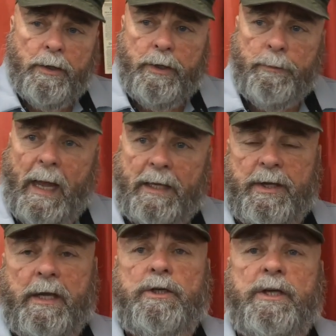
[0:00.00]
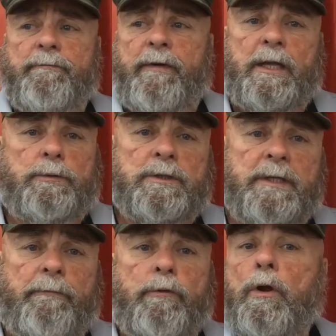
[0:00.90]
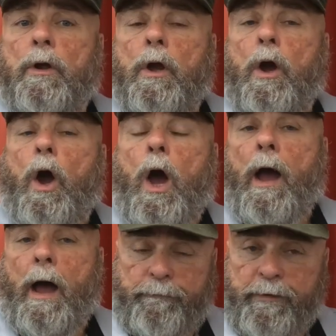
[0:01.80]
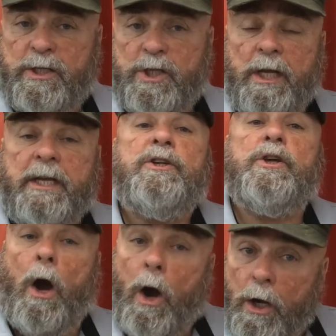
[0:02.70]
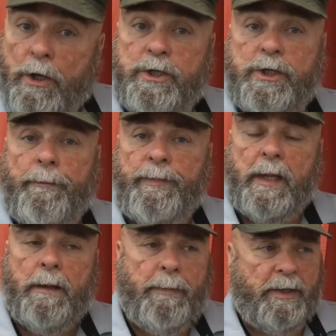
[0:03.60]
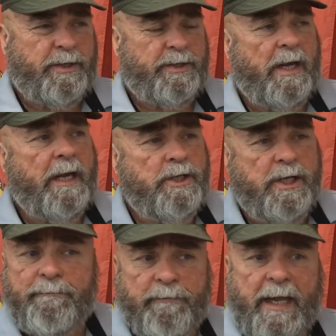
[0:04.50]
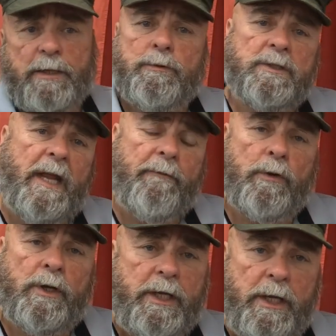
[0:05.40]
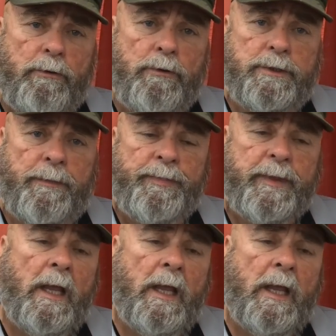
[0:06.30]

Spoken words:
You might say Jim Vance was never officially charged, but to say Jim Vance was never accused,